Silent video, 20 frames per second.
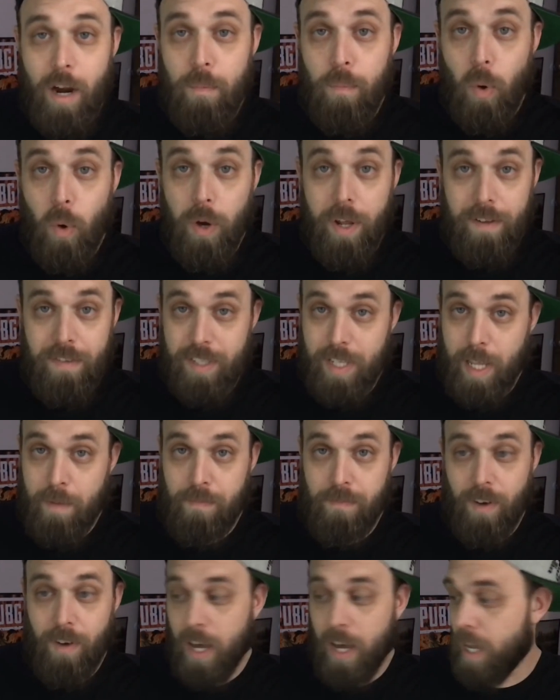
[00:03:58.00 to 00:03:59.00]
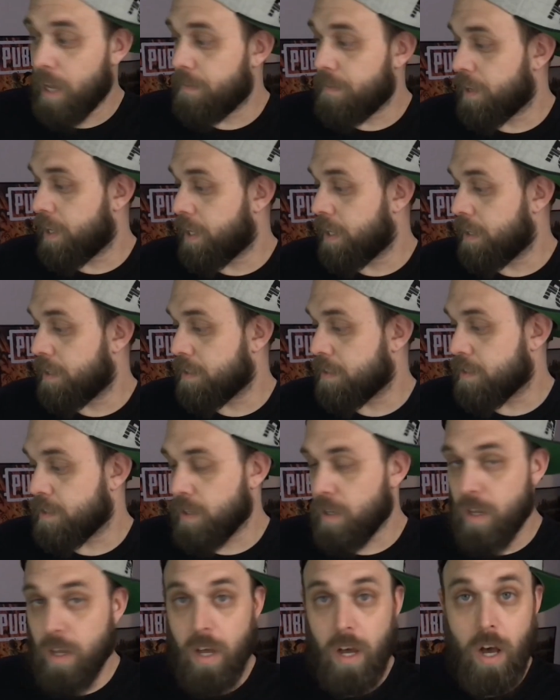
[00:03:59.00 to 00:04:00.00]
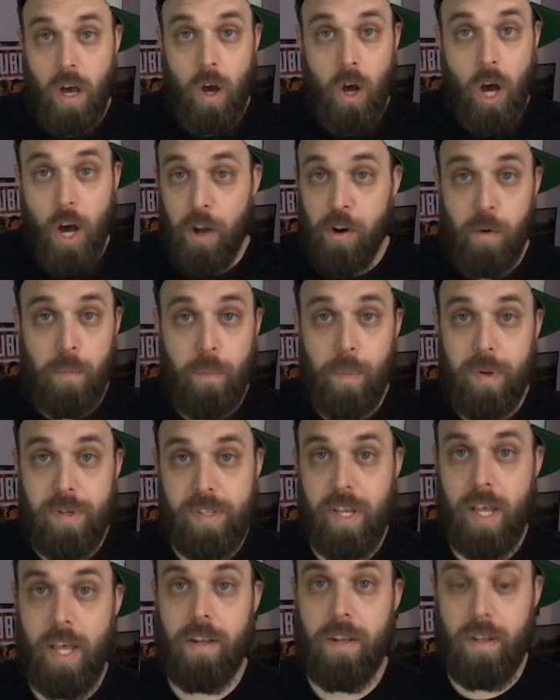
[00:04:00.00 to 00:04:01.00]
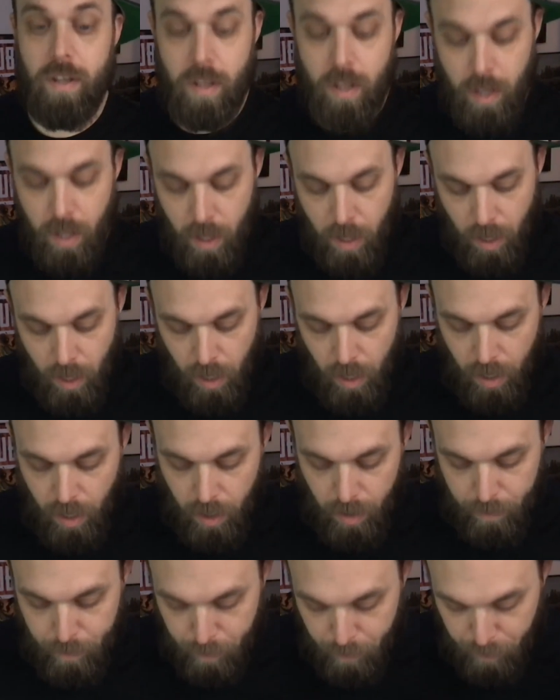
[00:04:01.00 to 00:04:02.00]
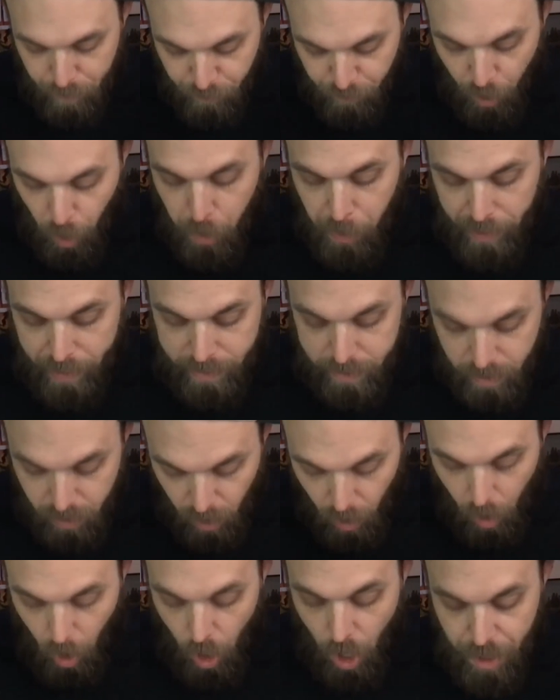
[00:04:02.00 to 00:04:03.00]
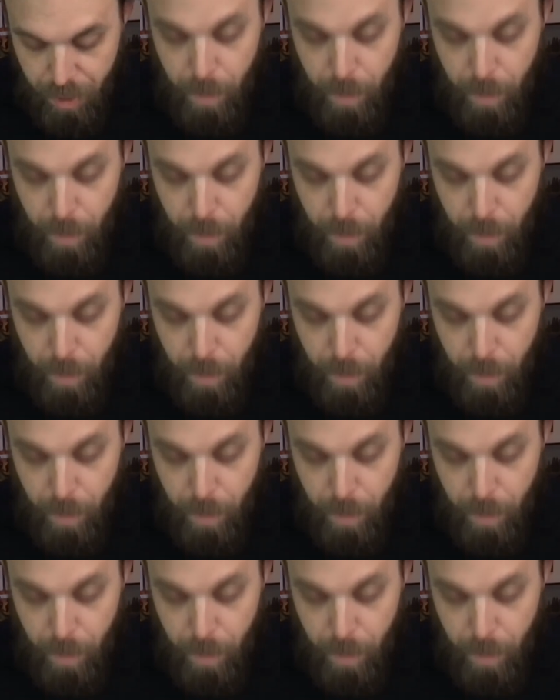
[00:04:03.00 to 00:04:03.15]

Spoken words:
point of step 5 is 100% focused on the